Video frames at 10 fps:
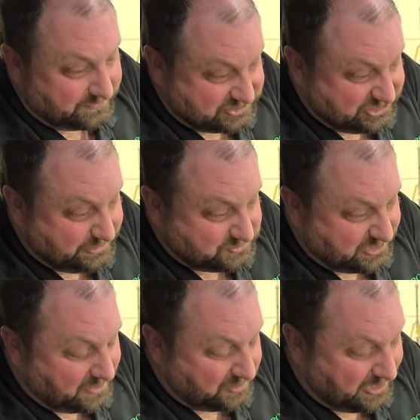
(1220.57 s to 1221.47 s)
the seams
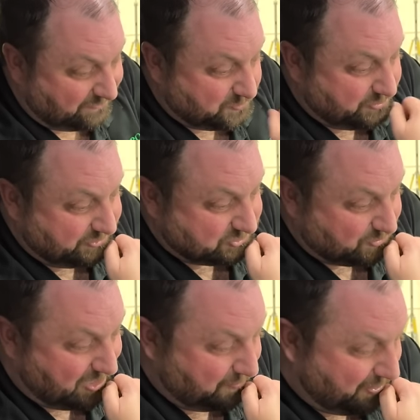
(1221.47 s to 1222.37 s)
that I'm going to have to put in these
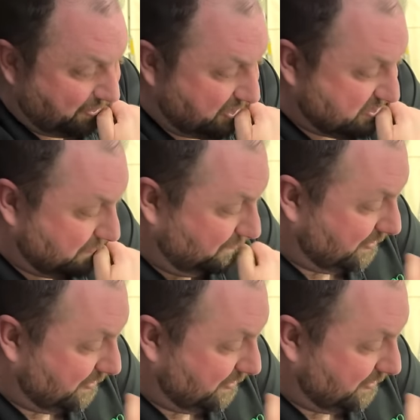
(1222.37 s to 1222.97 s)
random areas.